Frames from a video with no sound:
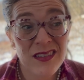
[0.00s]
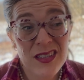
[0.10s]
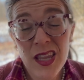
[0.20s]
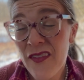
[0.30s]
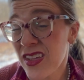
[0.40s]

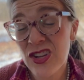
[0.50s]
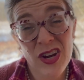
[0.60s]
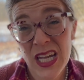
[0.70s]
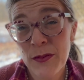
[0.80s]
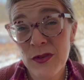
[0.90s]
loving your
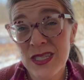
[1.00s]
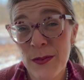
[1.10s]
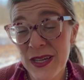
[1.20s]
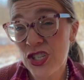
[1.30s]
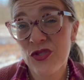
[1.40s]
animals the
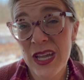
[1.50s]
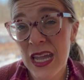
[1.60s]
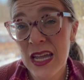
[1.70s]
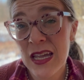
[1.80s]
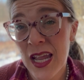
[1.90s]
best you
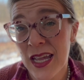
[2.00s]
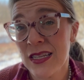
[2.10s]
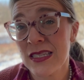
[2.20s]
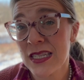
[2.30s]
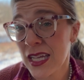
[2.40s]
can
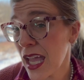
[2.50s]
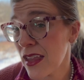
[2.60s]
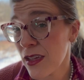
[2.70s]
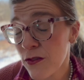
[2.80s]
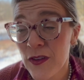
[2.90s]
and seeing how
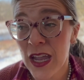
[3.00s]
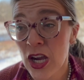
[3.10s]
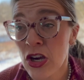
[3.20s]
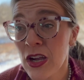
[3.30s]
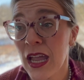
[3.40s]
they
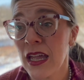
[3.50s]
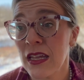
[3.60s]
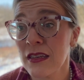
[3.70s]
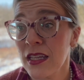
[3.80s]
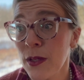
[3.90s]
fare
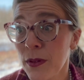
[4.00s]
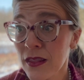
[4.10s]
and keeping